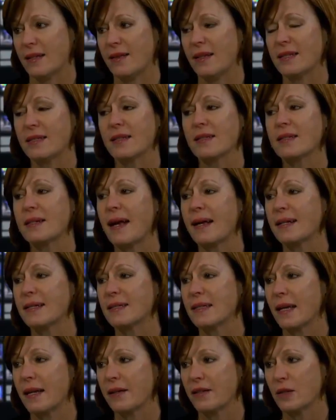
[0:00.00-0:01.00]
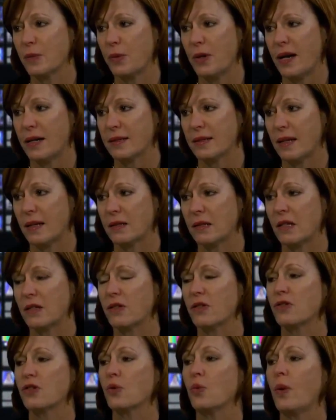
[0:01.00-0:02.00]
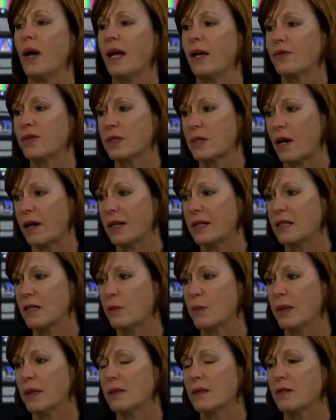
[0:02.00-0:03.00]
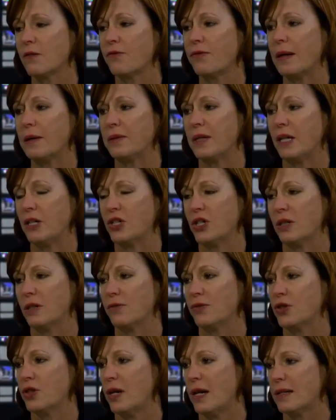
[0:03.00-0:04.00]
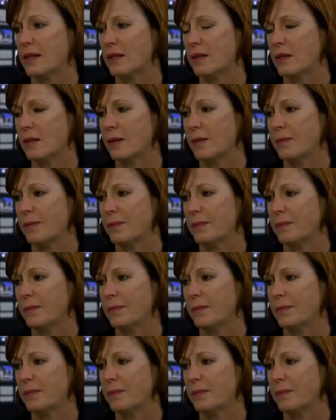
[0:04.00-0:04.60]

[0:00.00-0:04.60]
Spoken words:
Mm-hmm. This is not a sales process. This is a way of starting to build some foundation of trust.